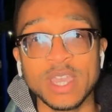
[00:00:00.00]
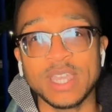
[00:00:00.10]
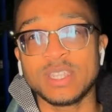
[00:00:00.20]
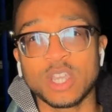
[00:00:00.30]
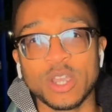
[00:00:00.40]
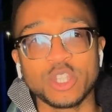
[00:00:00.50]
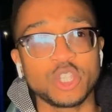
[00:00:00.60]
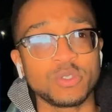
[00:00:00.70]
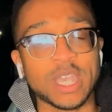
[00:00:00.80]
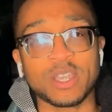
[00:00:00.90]
Is he going
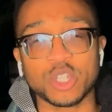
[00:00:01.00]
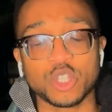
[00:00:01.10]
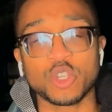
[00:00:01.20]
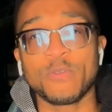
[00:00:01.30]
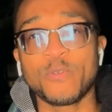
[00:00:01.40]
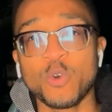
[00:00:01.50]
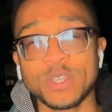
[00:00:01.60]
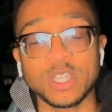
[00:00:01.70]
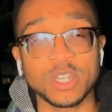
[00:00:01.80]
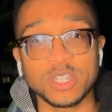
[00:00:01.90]
to take us to top 4?
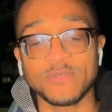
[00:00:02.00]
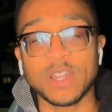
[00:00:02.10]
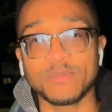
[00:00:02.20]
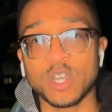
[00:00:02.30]
Is he going to develop